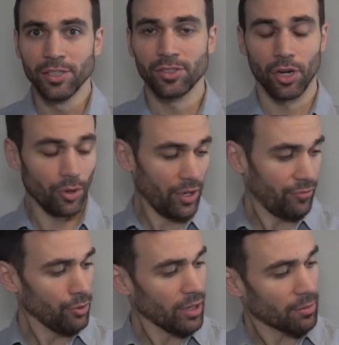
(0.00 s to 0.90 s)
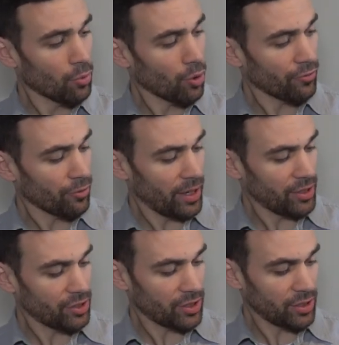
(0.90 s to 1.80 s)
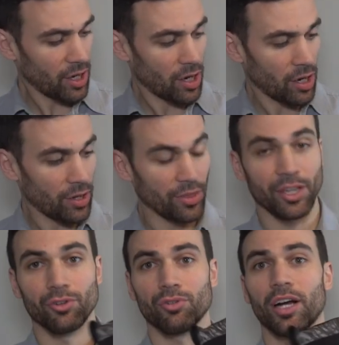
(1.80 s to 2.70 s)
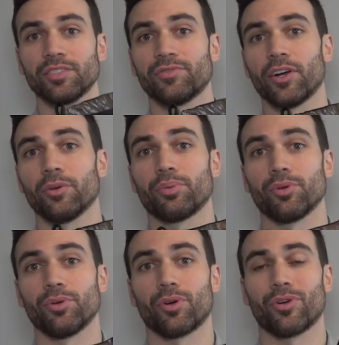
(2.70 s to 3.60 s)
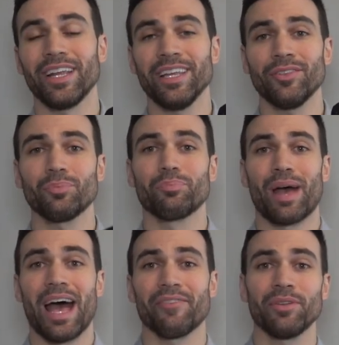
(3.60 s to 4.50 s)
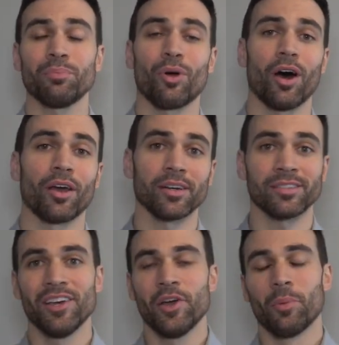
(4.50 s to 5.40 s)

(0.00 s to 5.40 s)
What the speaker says: So if you'd like more information on the Crossfire boot or any other Baffin product,